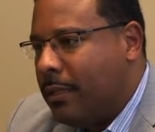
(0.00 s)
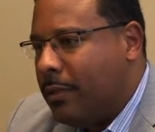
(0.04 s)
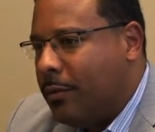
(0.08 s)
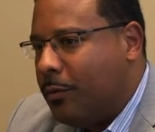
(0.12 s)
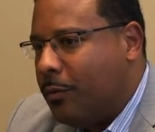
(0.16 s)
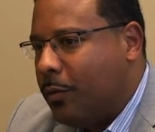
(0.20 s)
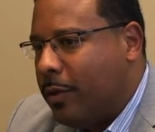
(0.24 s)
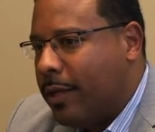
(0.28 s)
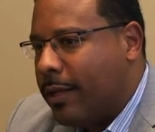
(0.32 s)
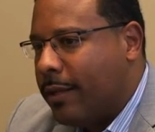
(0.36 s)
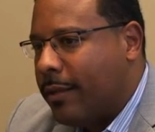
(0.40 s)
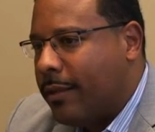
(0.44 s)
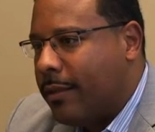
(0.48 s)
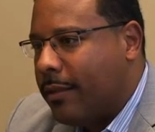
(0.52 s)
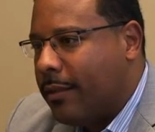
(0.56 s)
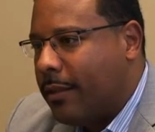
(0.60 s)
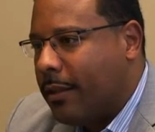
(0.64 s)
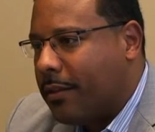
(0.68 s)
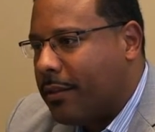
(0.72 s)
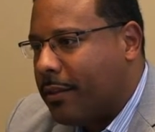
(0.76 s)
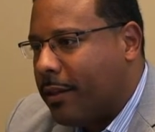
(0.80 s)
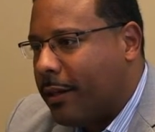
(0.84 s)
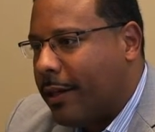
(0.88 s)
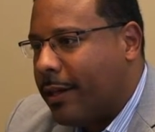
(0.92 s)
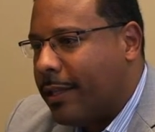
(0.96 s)
with the
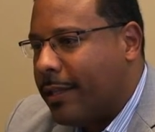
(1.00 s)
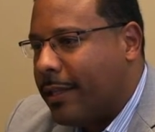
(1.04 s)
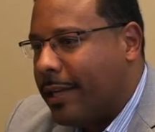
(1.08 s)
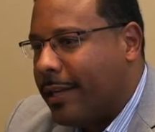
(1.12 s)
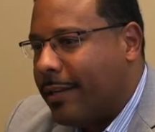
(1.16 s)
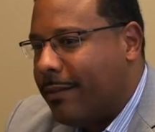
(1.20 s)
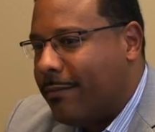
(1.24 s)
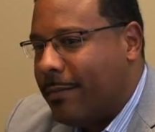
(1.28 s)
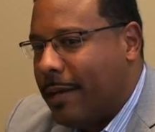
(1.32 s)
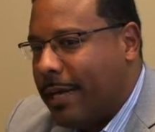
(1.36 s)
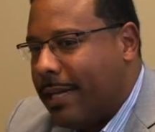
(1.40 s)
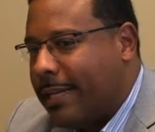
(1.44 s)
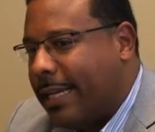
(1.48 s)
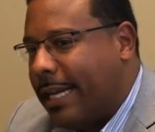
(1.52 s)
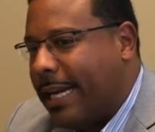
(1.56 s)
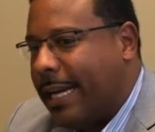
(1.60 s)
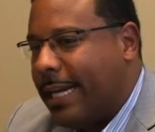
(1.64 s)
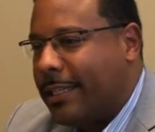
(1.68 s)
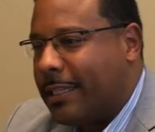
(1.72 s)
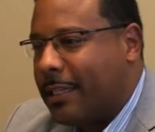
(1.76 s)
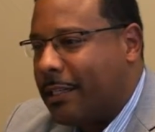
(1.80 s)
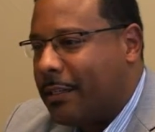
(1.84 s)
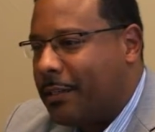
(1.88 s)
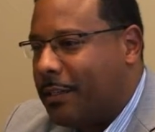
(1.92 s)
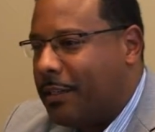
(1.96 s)
thought that if my
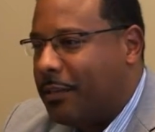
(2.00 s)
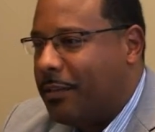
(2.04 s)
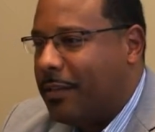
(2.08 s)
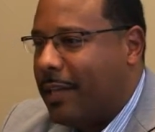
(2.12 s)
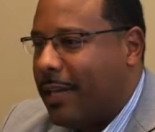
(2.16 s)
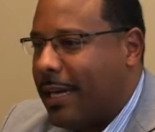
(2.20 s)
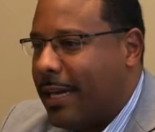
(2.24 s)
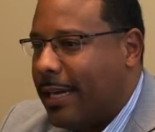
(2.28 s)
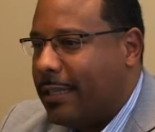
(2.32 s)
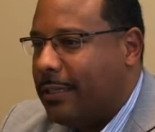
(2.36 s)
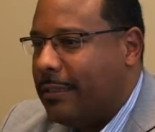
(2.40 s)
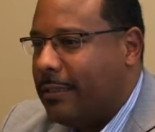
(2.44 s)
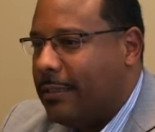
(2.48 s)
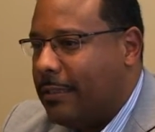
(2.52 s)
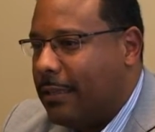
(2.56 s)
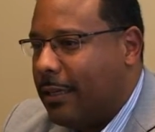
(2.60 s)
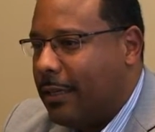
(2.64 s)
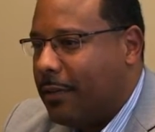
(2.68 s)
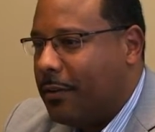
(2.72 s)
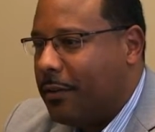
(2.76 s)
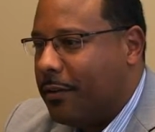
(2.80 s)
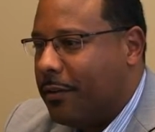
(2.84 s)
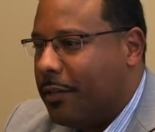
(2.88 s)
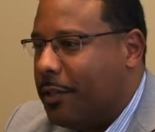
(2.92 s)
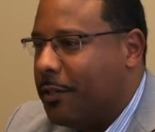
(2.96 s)
dad could do that
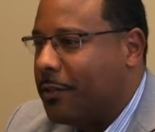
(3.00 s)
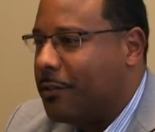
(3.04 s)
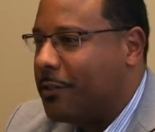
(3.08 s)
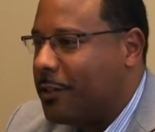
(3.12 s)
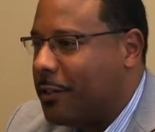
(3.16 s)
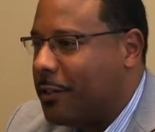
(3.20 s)
under those